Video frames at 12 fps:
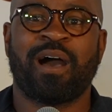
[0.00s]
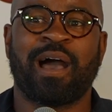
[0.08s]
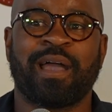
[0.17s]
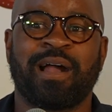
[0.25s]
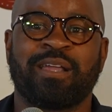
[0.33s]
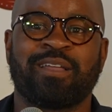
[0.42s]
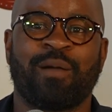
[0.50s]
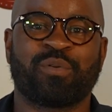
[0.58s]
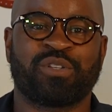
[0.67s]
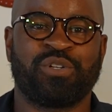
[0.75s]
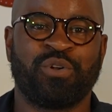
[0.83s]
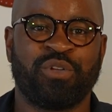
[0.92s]
I got an
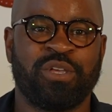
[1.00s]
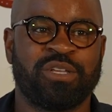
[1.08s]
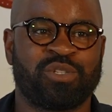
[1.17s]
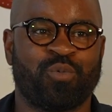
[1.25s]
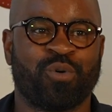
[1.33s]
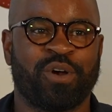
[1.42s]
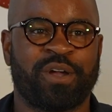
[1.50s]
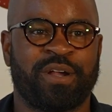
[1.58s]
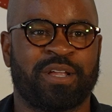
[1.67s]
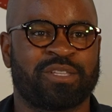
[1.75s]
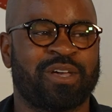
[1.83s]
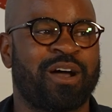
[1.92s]
opportunity to work
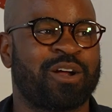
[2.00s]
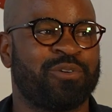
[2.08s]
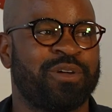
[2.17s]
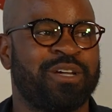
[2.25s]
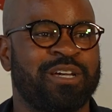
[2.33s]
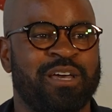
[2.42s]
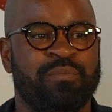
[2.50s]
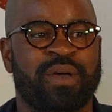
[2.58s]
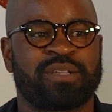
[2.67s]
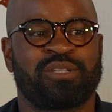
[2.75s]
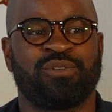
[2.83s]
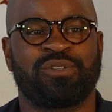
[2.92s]
in a taqueria in
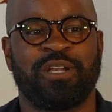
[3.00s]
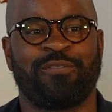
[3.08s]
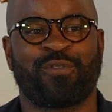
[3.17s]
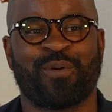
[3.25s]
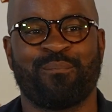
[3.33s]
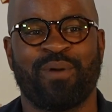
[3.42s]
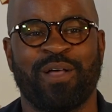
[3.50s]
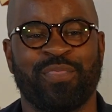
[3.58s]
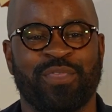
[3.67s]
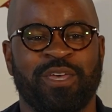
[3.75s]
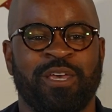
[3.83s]
Mexico City for a month.